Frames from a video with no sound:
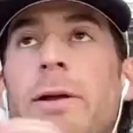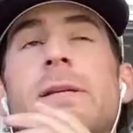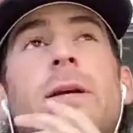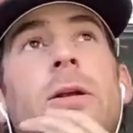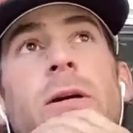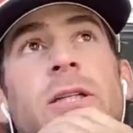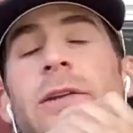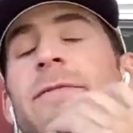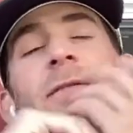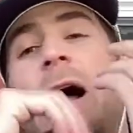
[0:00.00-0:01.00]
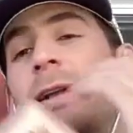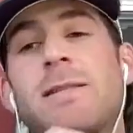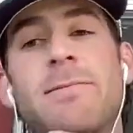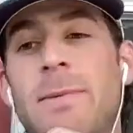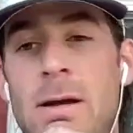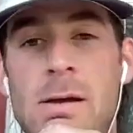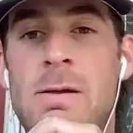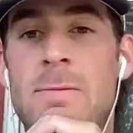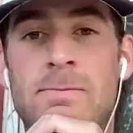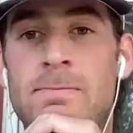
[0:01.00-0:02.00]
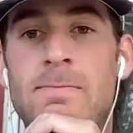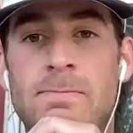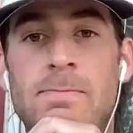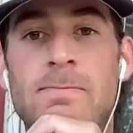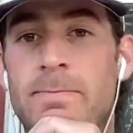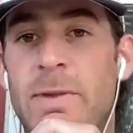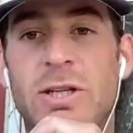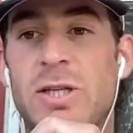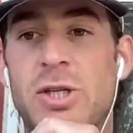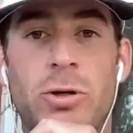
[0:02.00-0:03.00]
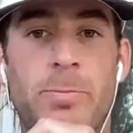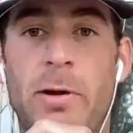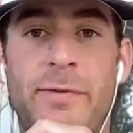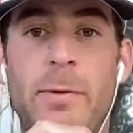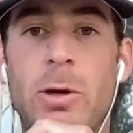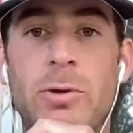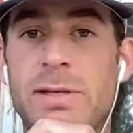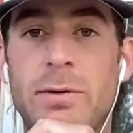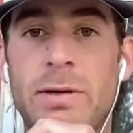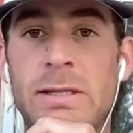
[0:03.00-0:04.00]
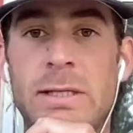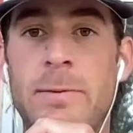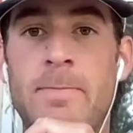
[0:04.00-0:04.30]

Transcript: that's a good question. Flats. They just strip off the bone so easy.